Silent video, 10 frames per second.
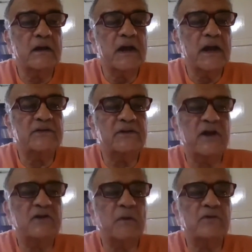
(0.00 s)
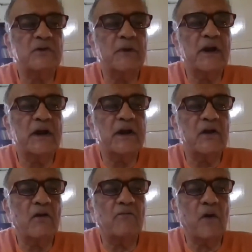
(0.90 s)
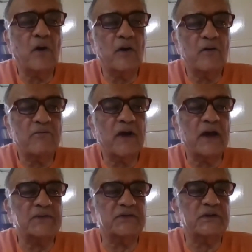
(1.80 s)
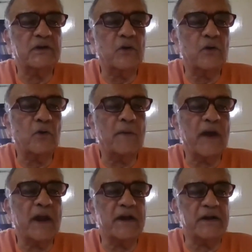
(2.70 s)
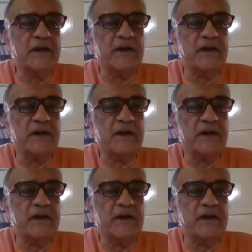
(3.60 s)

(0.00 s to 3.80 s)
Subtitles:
It's the responsibility of all of us, humanity.